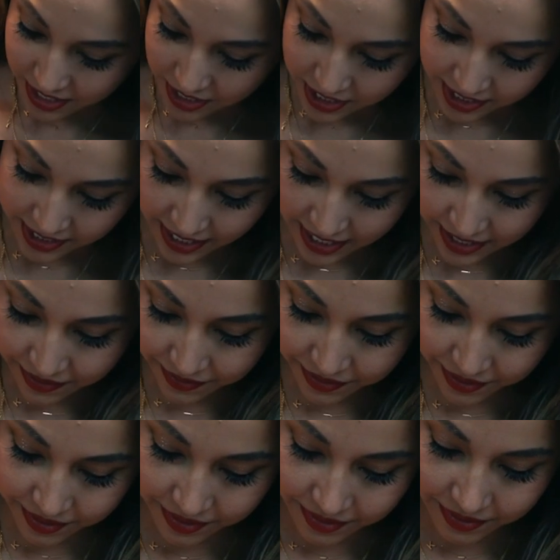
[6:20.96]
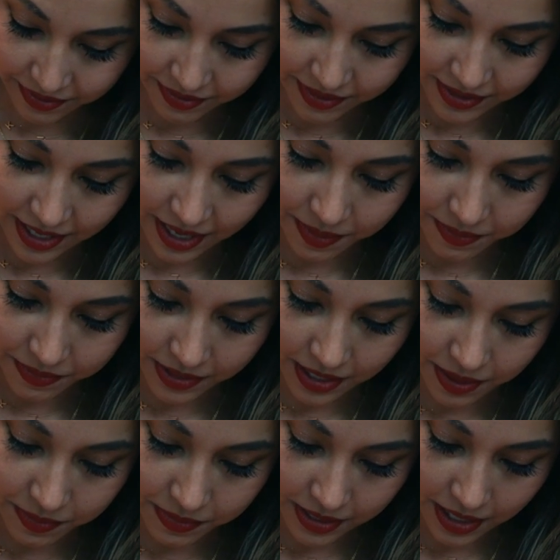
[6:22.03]
you just kind of tap,
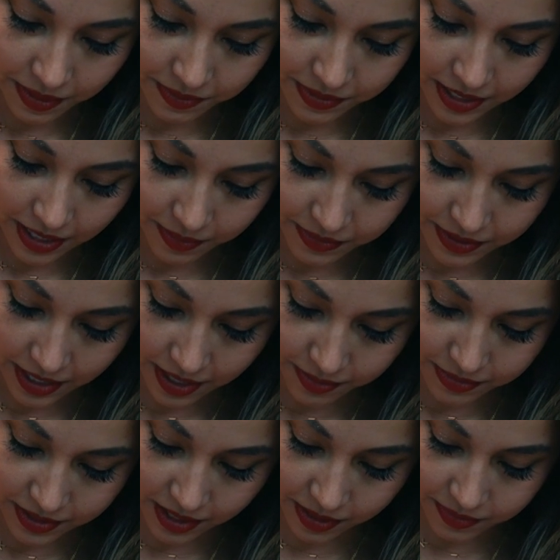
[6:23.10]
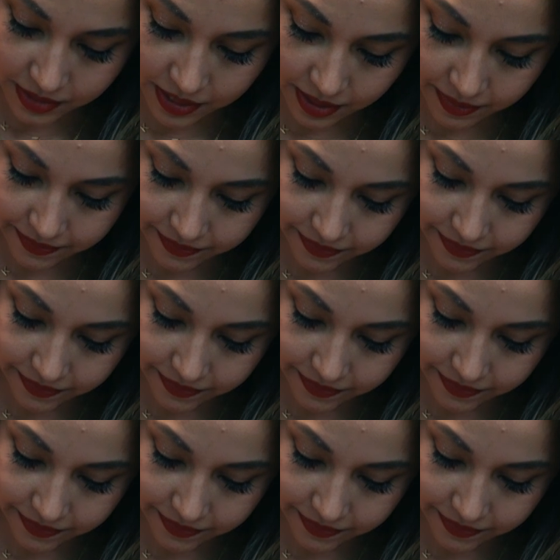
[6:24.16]
tap, tap, tap, tap, tap, tap.